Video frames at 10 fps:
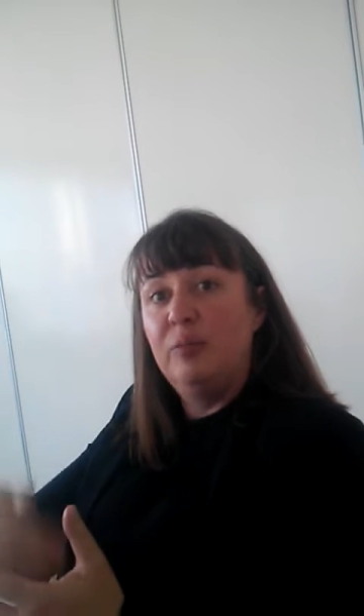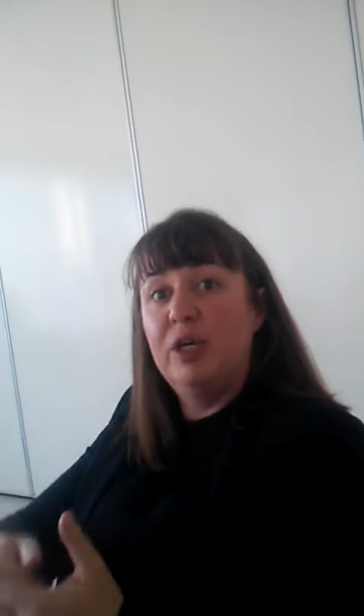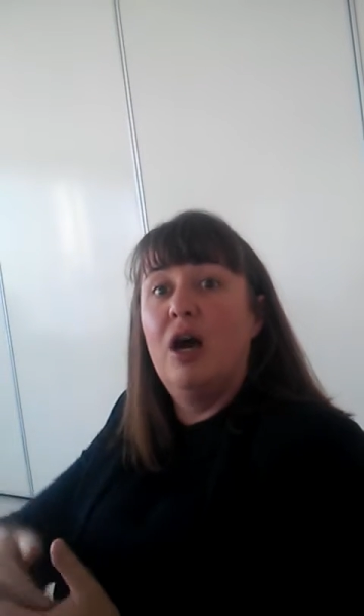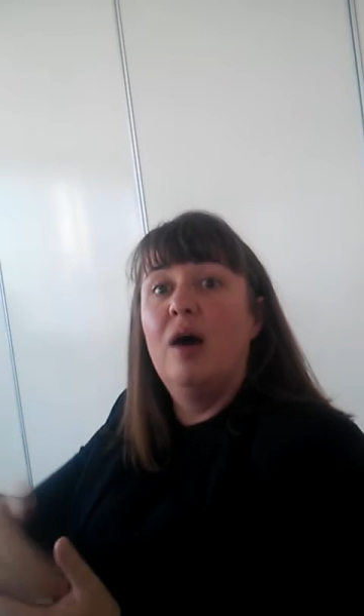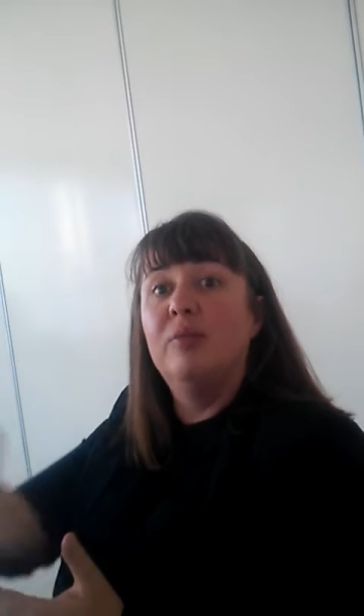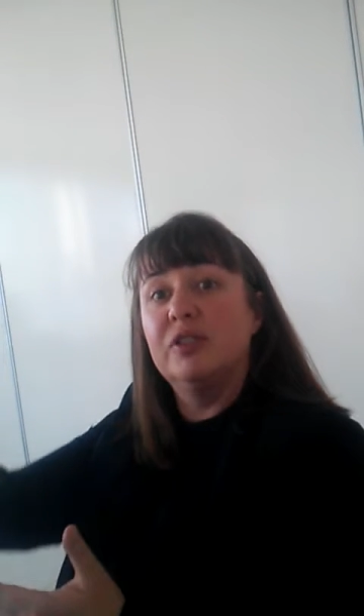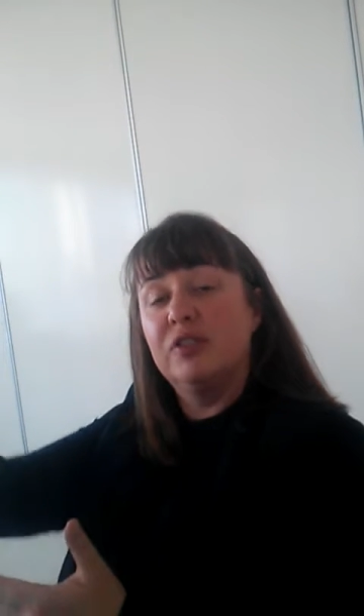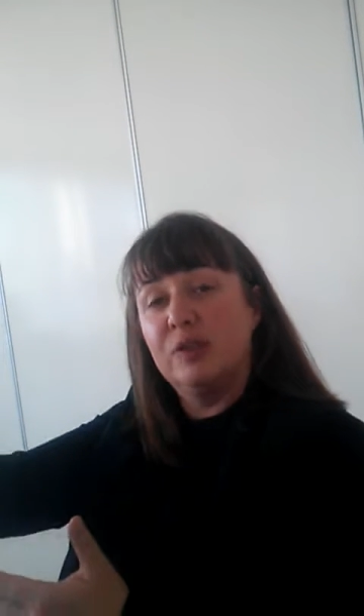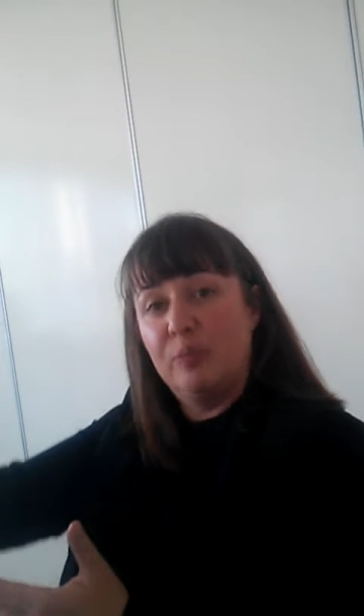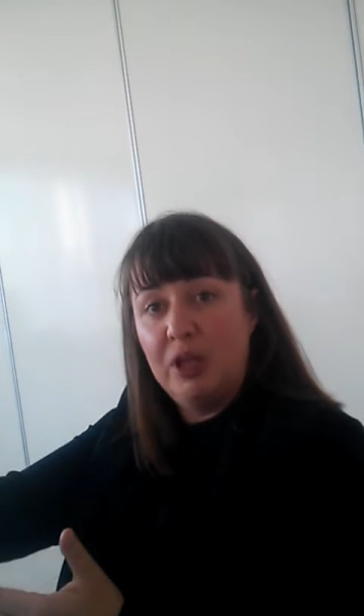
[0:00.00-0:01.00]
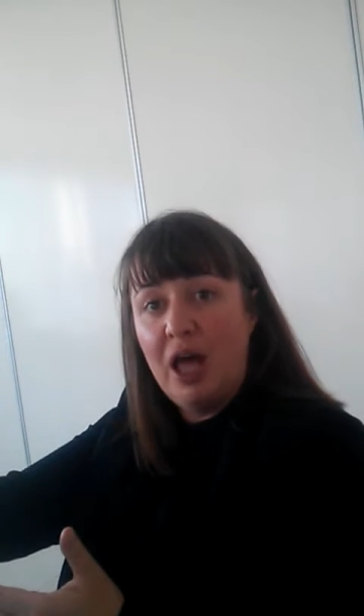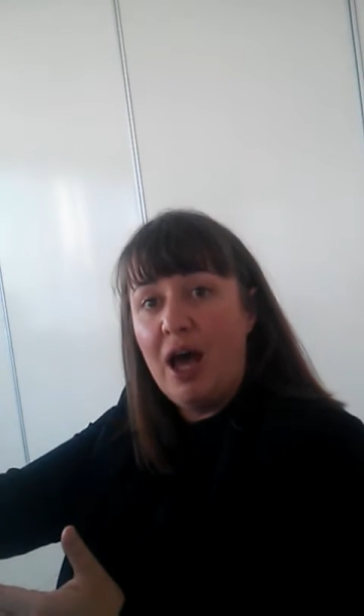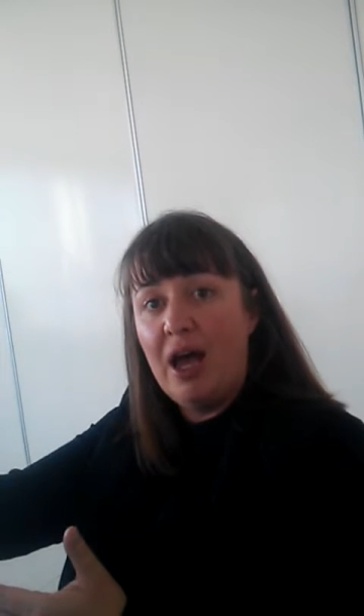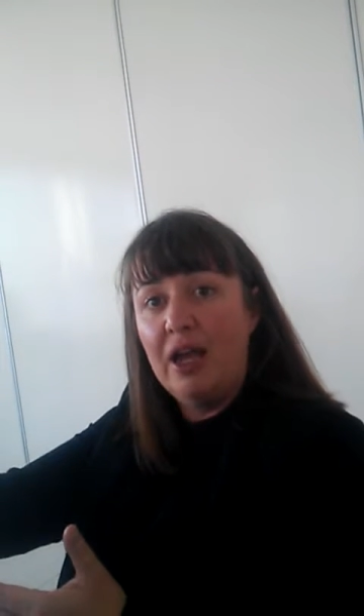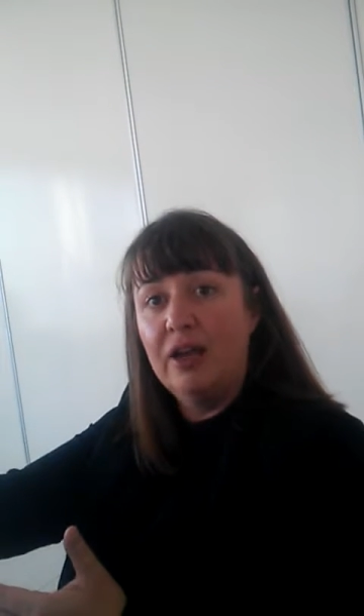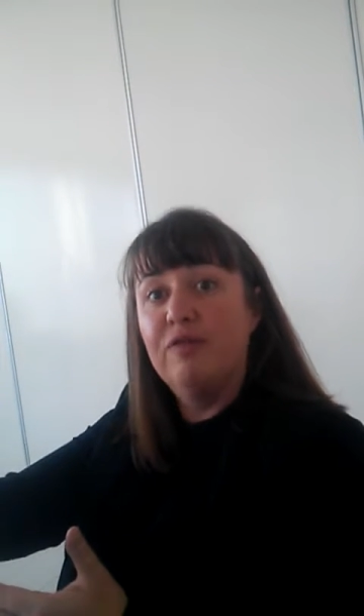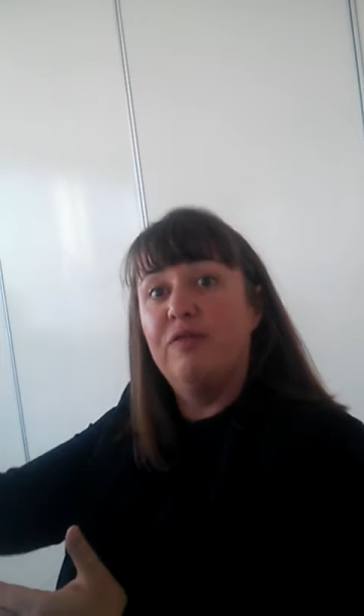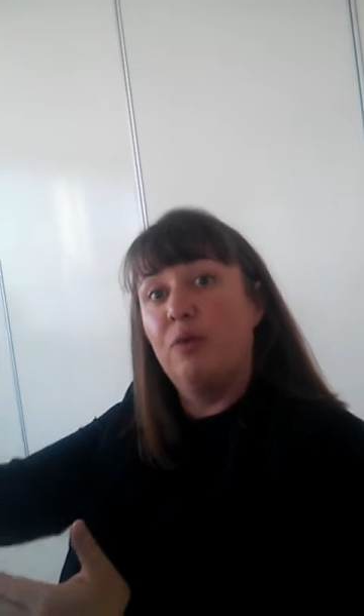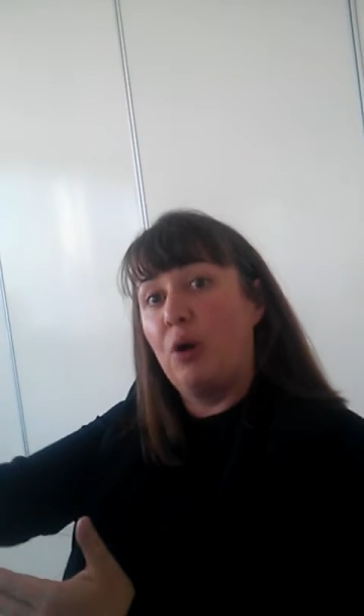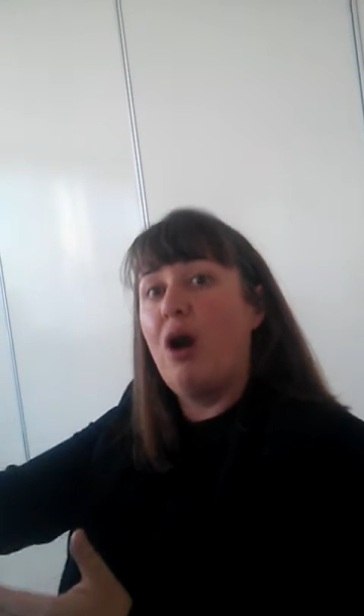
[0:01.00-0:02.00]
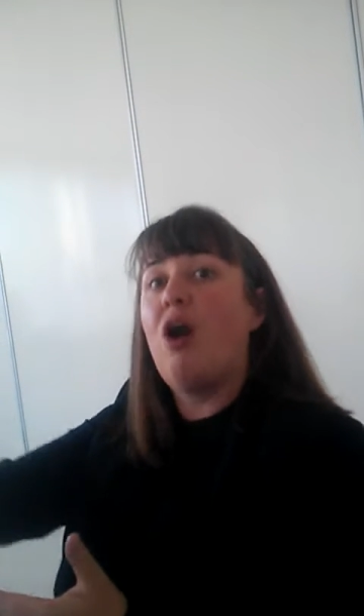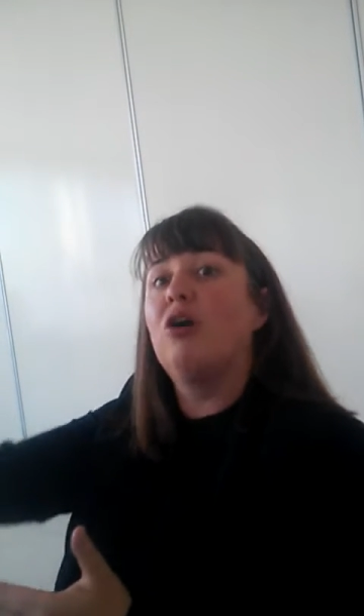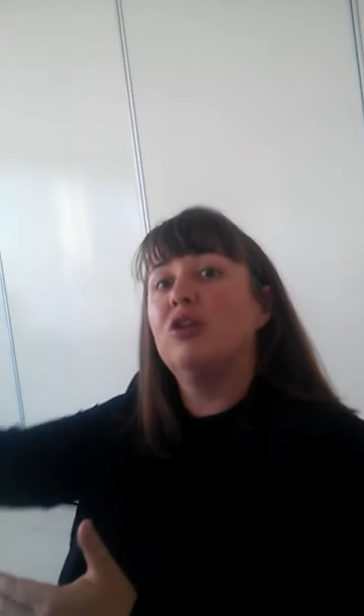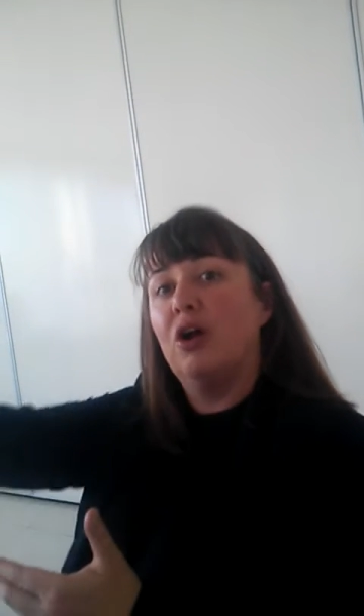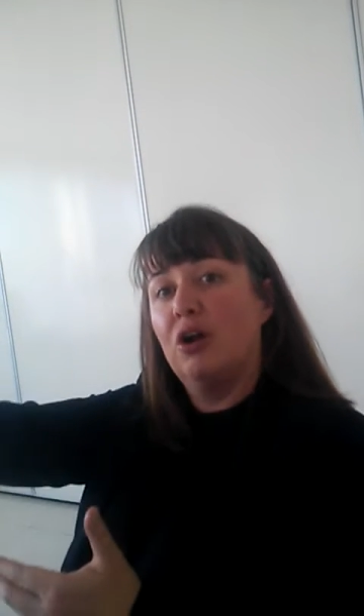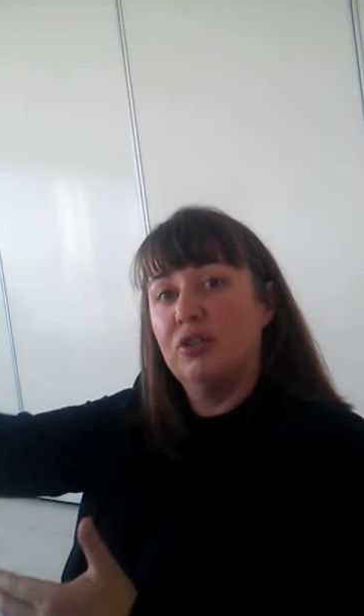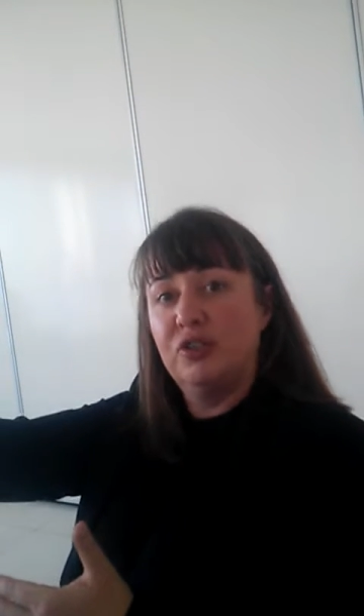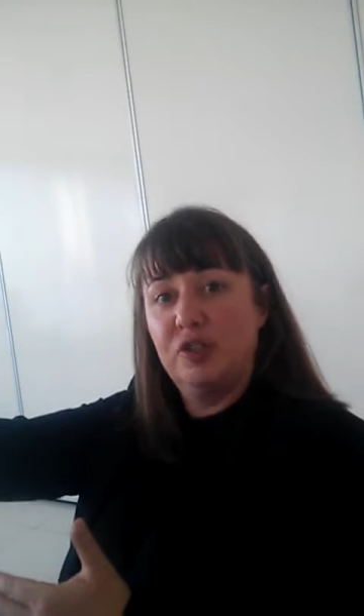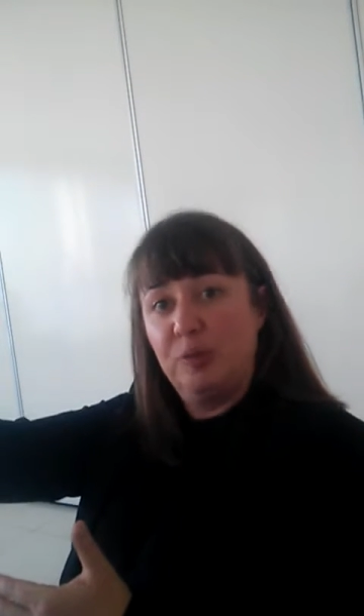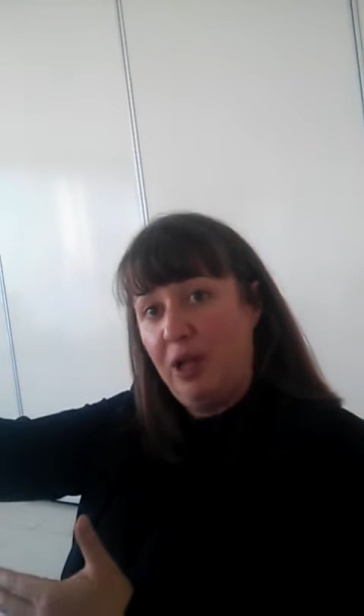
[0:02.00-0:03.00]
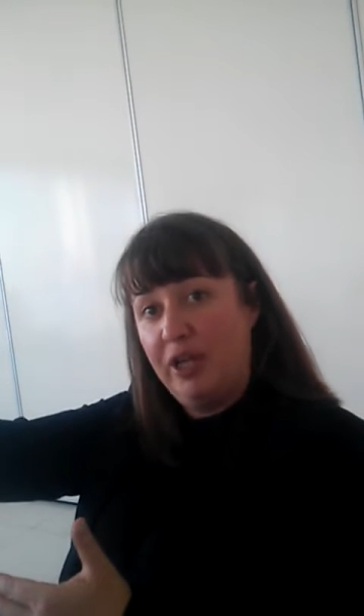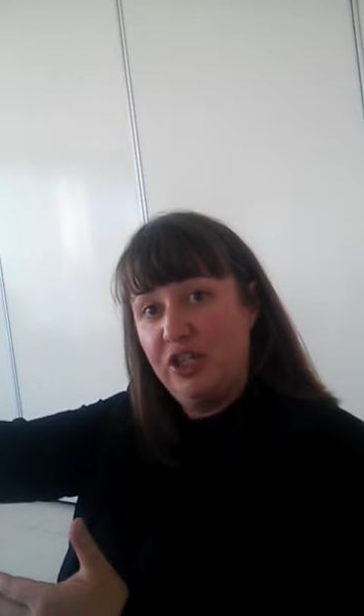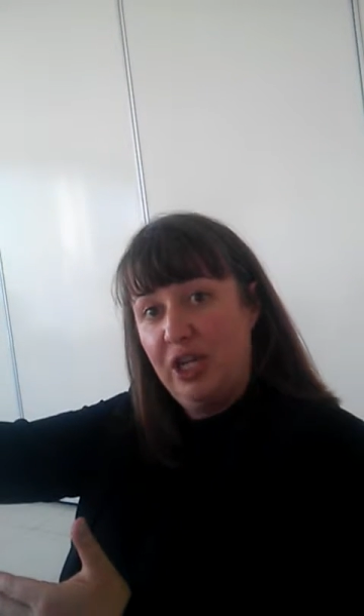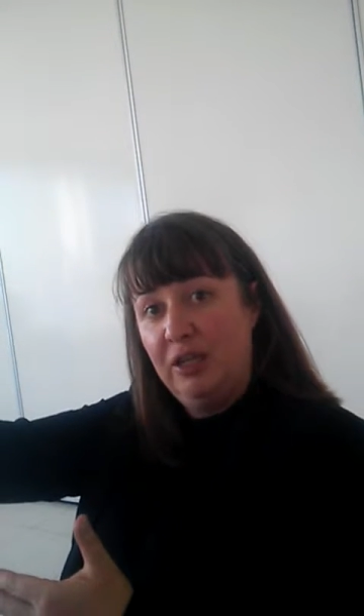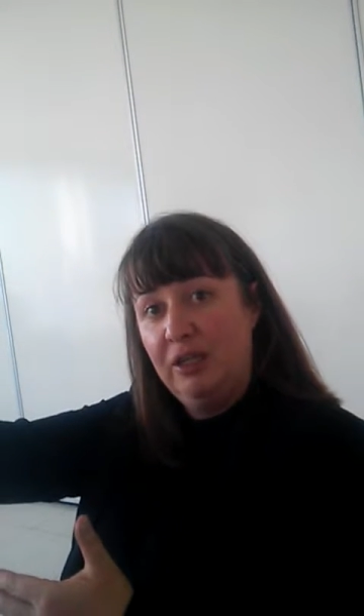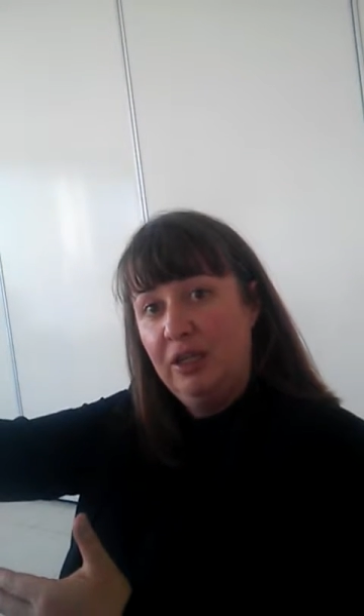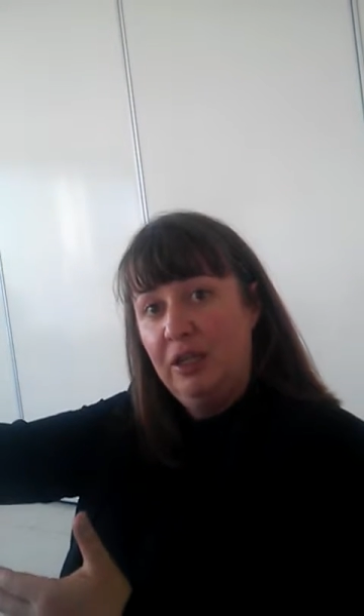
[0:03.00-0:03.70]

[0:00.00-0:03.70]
become a supply for our large supply chain.